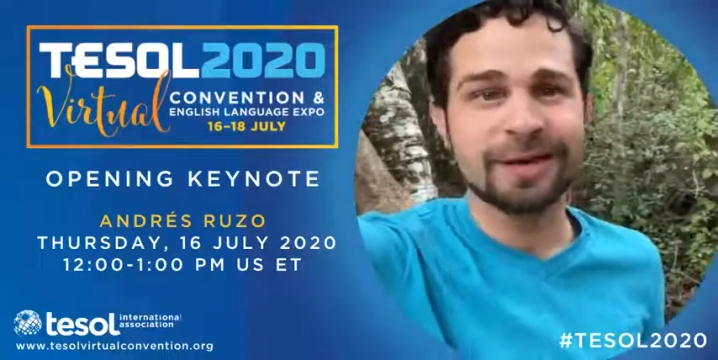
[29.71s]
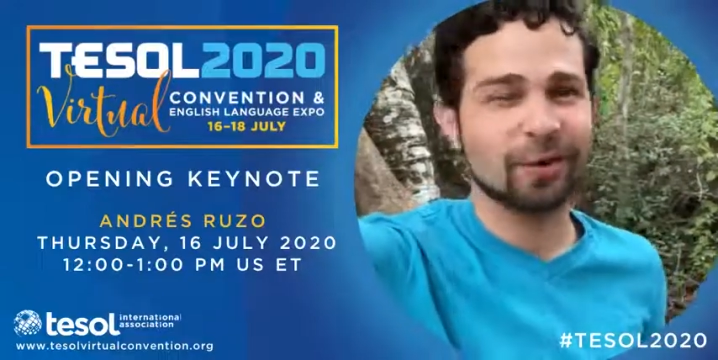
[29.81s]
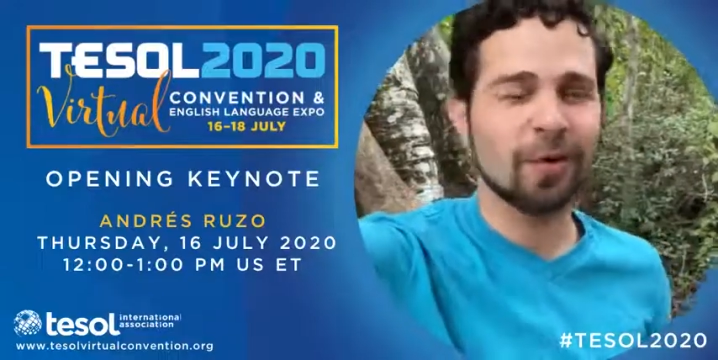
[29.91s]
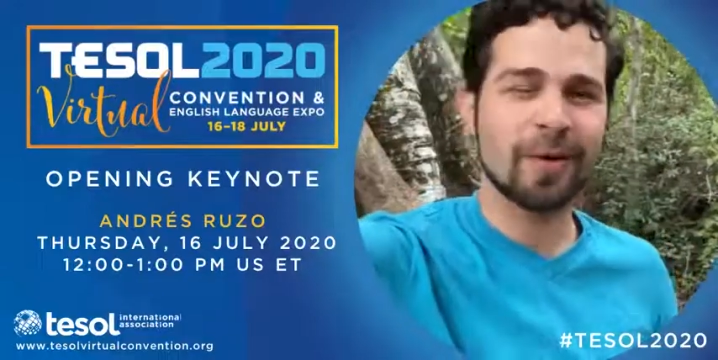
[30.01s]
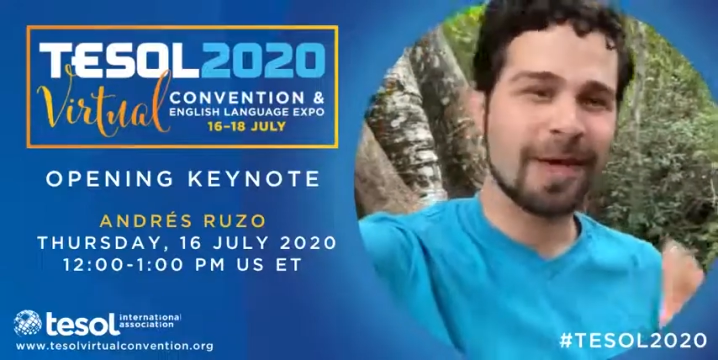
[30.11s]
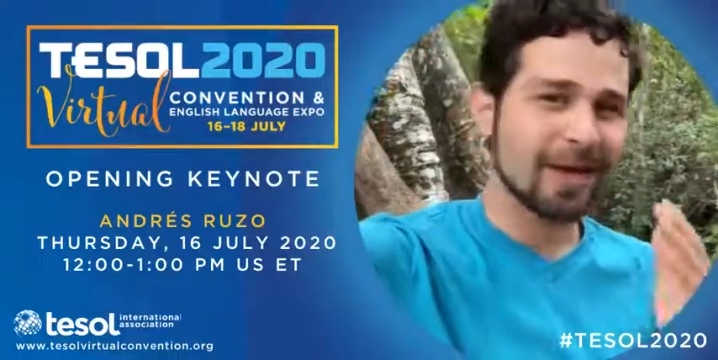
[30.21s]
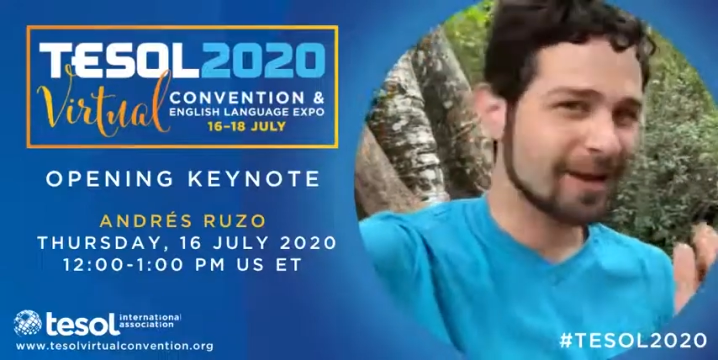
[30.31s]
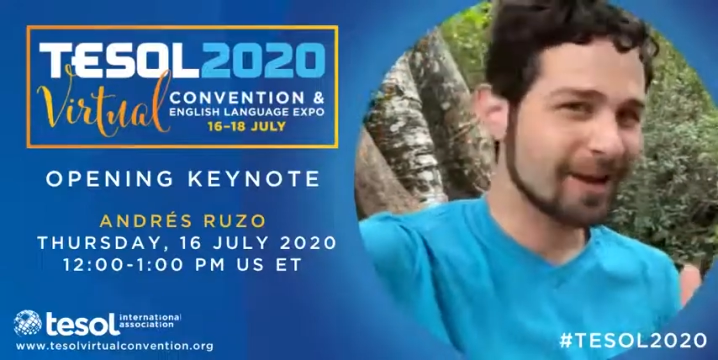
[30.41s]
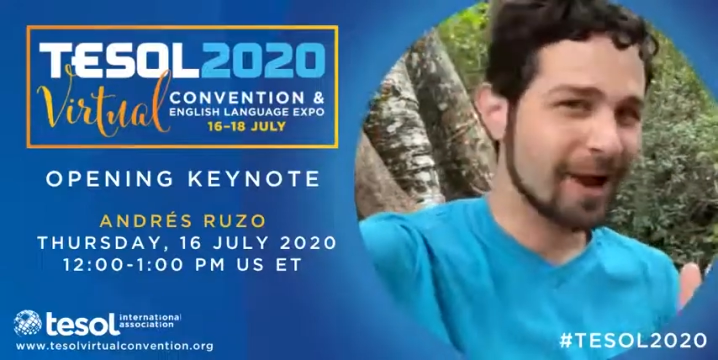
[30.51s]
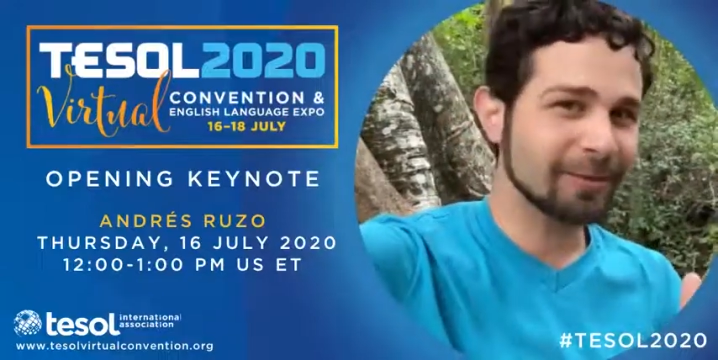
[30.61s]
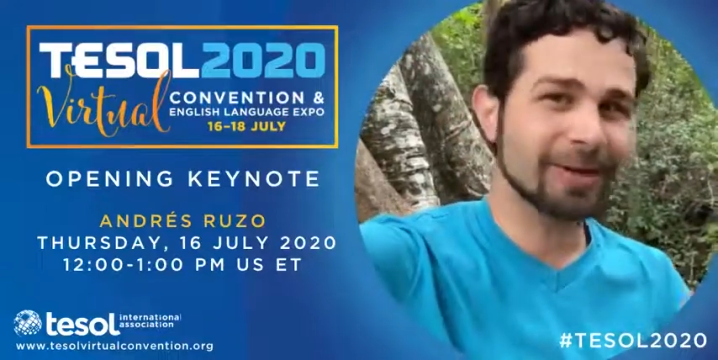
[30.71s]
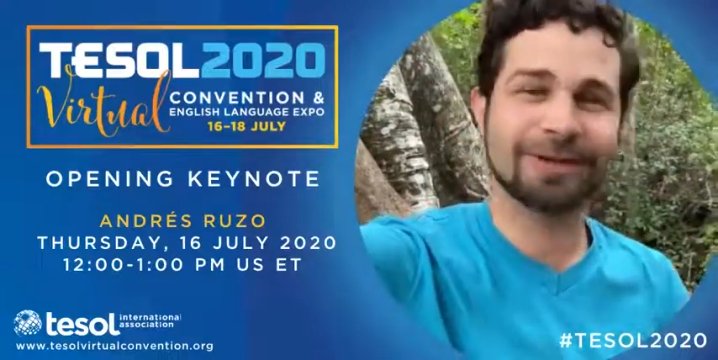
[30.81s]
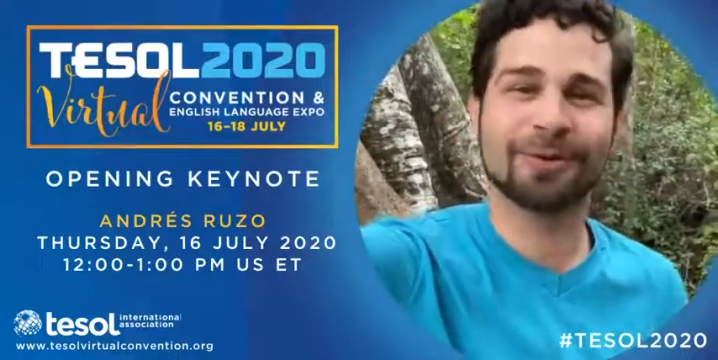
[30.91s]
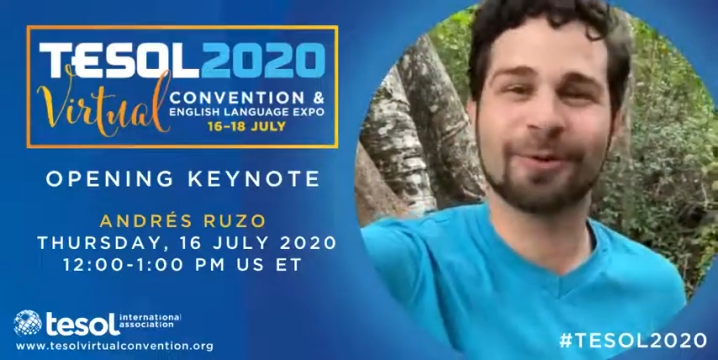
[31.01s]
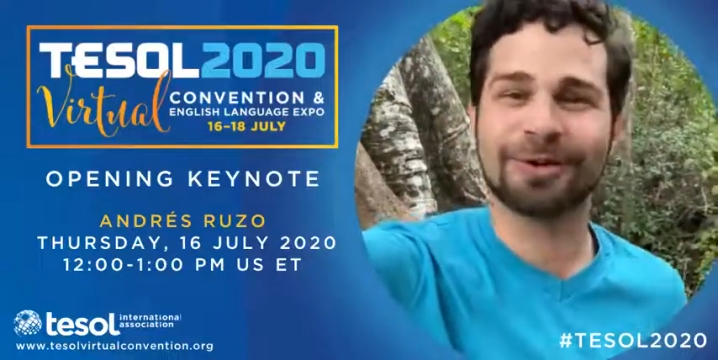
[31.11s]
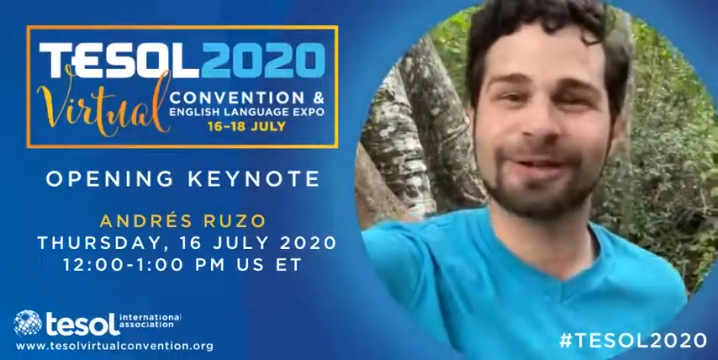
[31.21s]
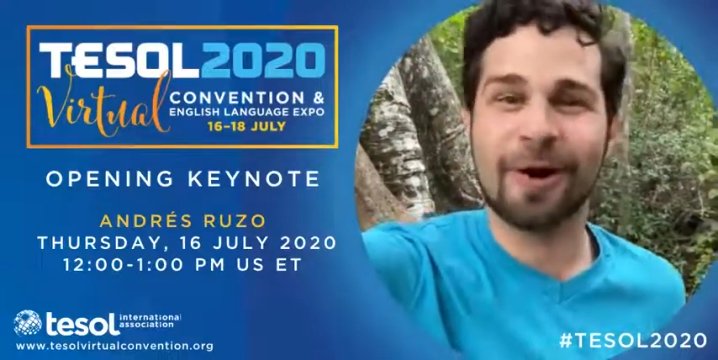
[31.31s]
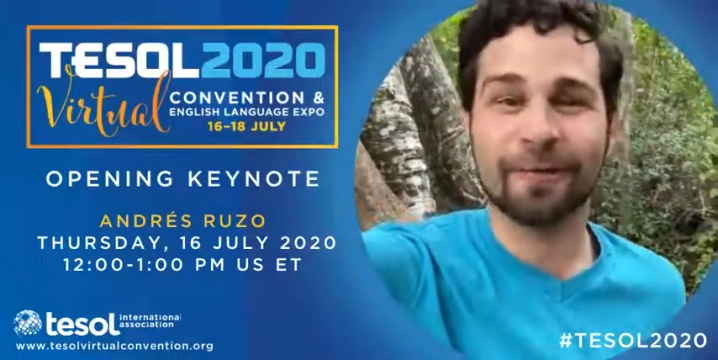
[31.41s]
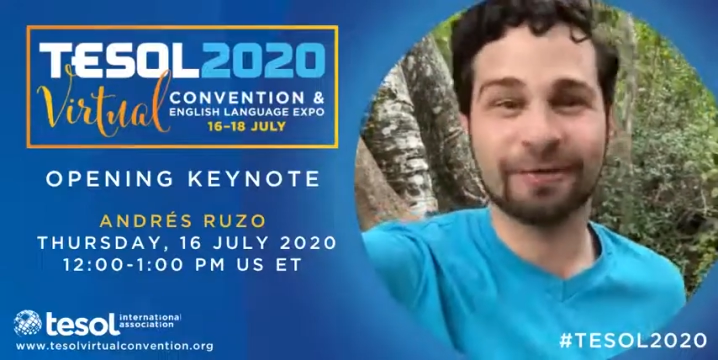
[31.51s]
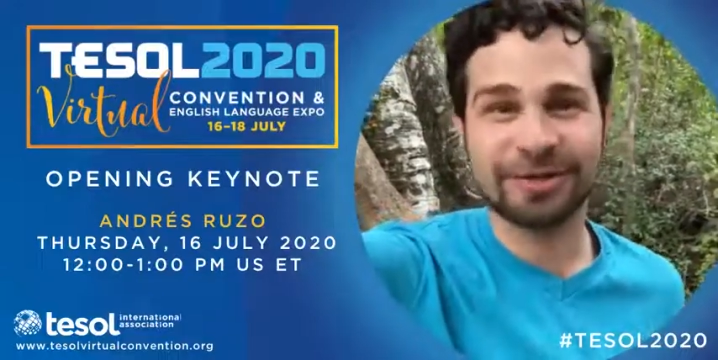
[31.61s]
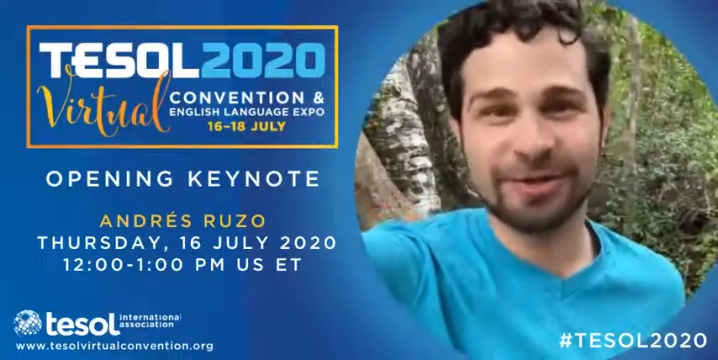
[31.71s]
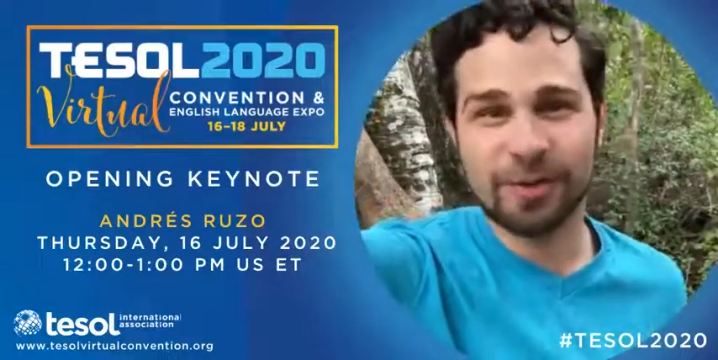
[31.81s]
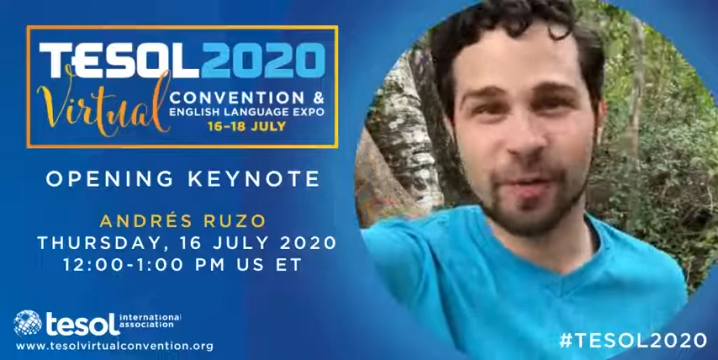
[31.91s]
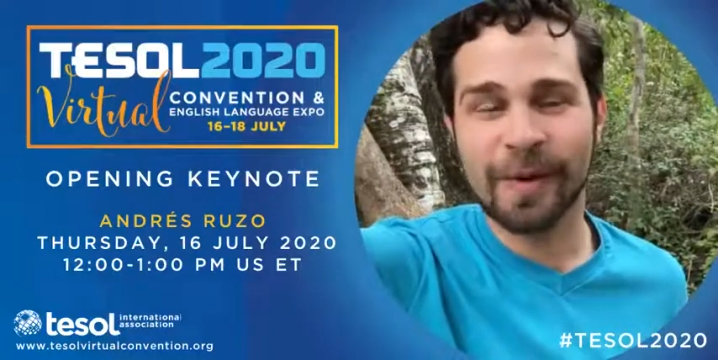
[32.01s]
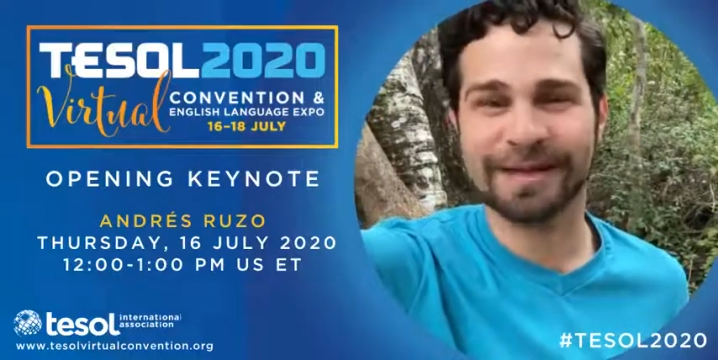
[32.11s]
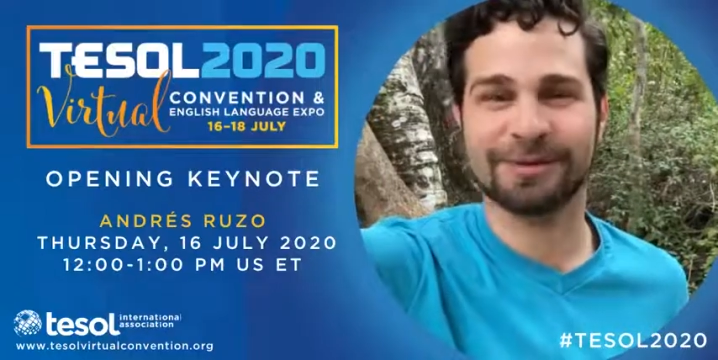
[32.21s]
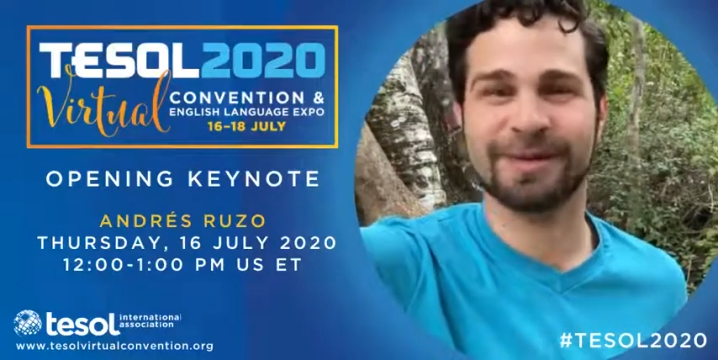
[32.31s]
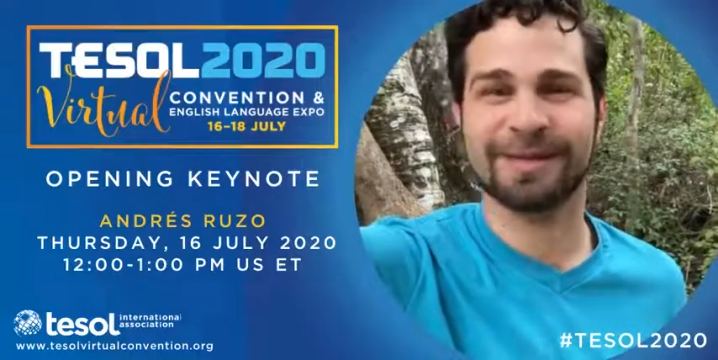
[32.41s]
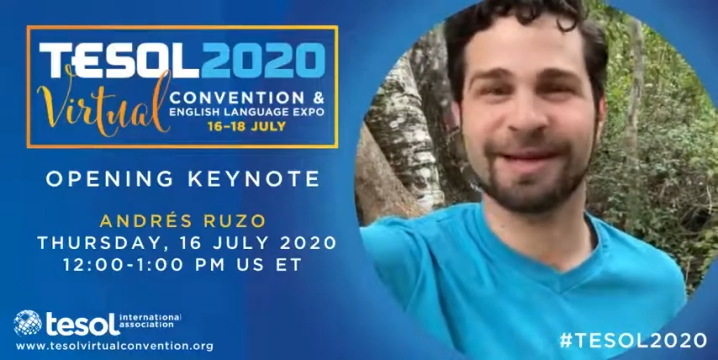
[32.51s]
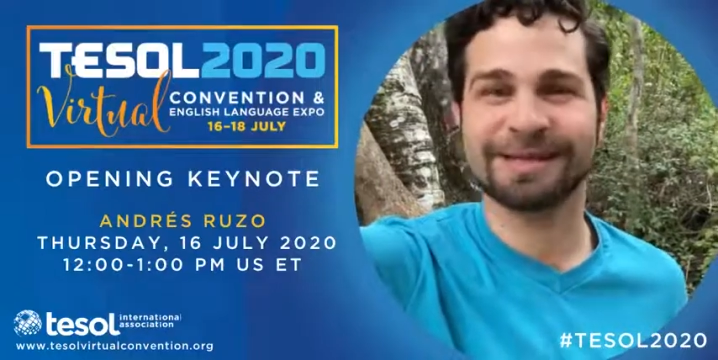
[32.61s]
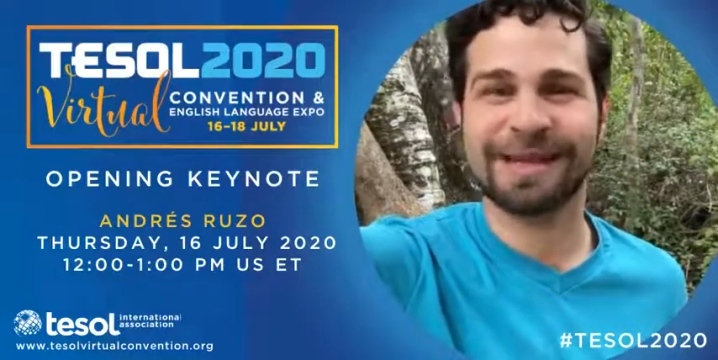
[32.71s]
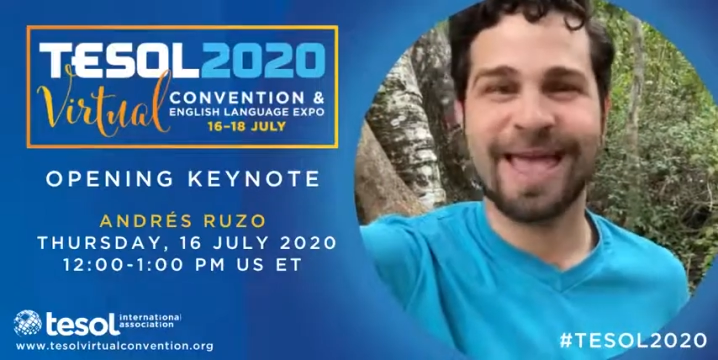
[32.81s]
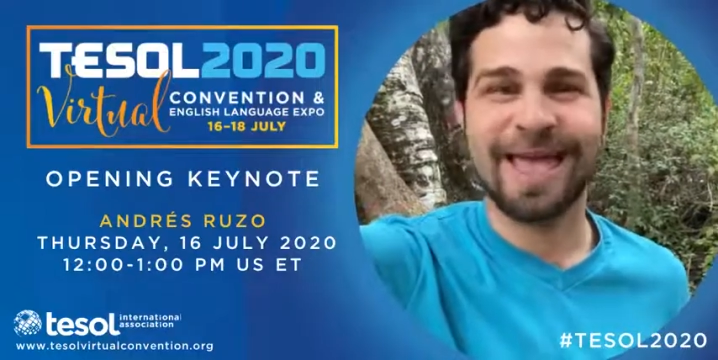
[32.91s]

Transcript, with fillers: So Come look at the world in hopefully new ways with us.